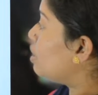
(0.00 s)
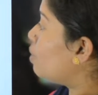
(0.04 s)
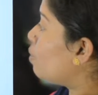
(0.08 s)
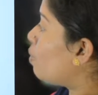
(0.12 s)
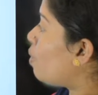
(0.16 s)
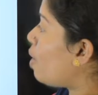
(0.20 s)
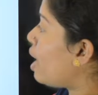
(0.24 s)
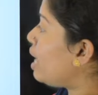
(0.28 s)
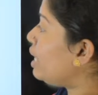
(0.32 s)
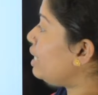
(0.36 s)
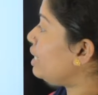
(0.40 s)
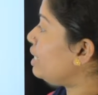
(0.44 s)

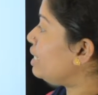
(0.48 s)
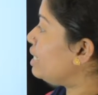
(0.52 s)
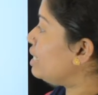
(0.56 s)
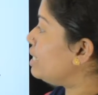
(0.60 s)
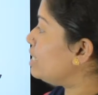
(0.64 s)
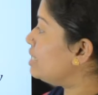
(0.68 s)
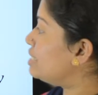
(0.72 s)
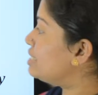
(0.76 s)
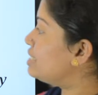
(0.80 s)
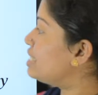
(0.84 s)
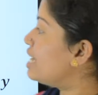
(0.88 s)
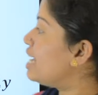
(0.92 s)
Y
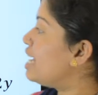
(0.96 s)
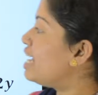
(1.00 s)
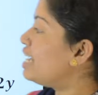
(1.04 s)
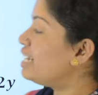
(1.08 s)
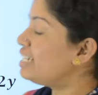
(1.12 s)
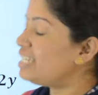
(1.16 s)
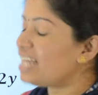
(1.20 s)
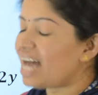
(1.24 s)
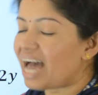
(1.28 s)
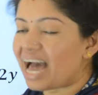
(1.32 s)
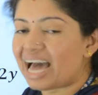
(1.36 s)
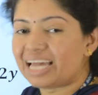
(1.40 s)
is
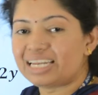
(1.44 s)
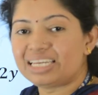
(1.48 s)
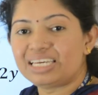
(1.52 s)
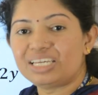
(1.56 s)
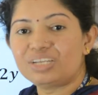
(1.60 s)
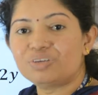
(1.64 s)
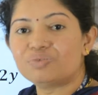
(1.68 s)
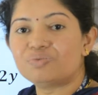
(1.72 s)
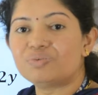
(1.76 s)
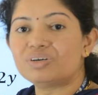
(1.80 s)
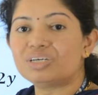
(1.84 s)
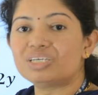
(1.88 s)
tan
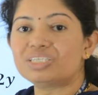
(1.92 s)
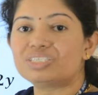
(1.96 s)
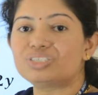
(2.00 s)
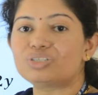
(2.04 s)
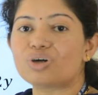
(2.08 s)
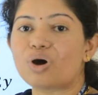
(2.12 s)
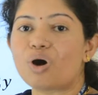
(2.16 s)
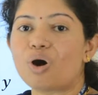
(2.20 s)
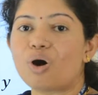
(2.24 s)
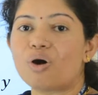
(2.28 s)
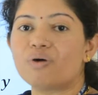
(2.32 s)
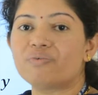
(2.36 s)
inverse
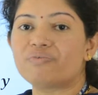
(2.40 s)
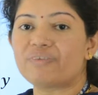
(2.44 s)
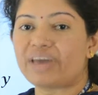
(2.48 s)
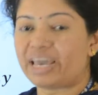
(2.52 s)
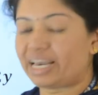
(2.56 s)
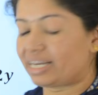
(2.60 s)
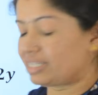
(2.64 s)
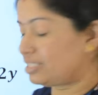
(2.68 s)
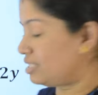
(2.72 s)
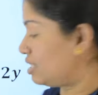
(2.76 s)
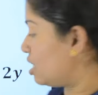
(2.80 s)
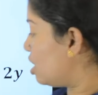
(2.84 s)
of
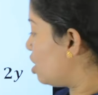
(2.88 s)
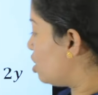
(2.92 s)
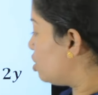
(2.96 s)
x.